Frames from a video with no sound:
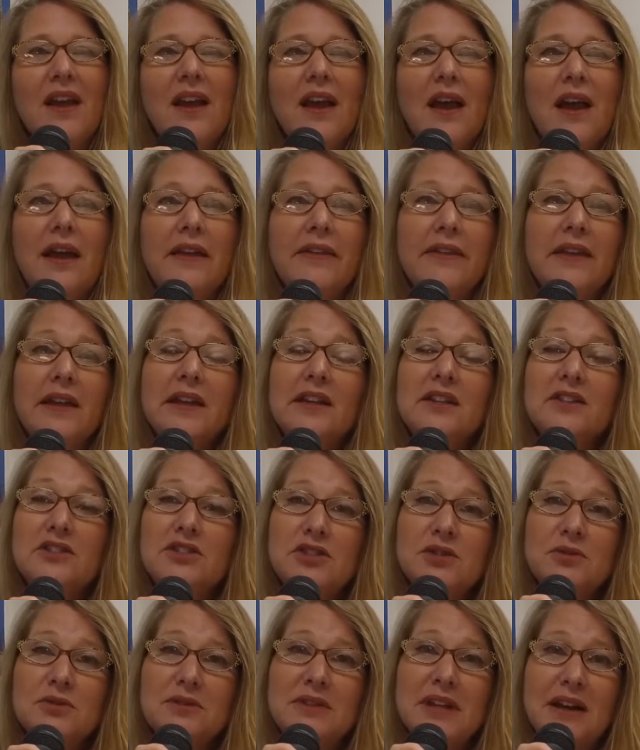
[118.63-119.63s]
And then in
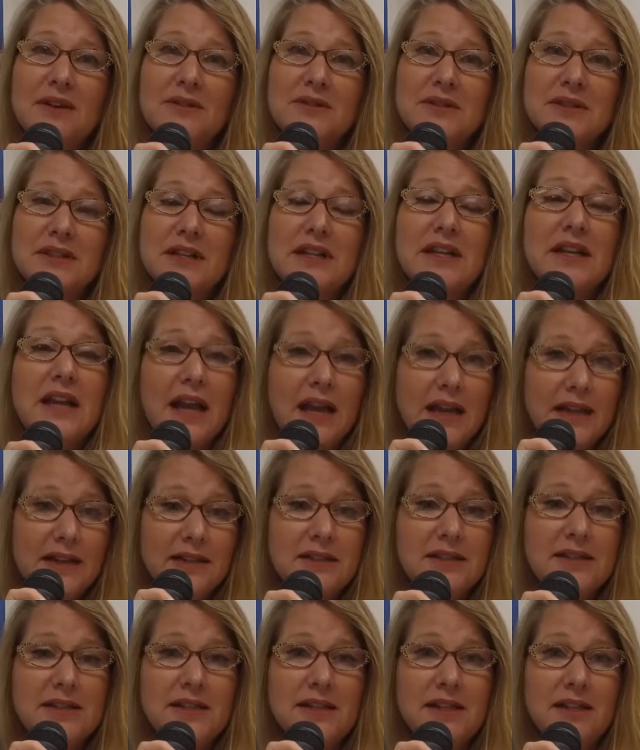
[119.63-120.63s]

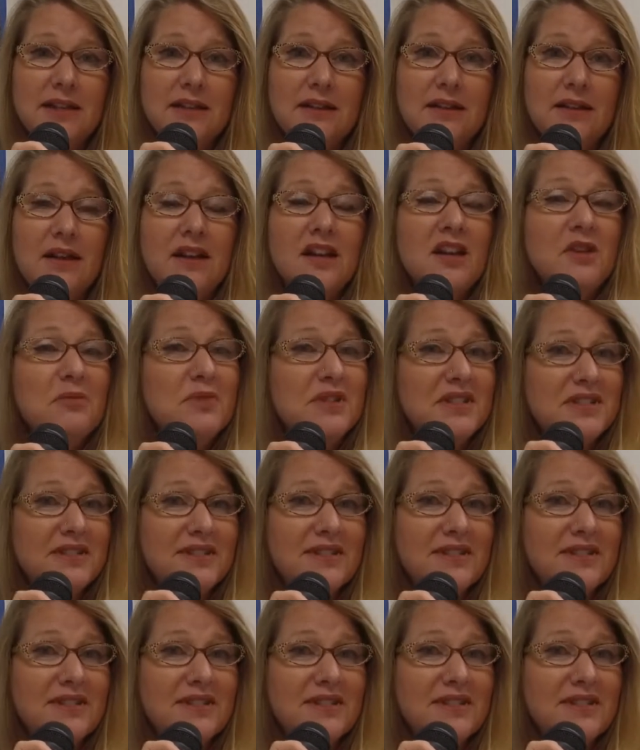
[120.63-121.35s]
2018, Miss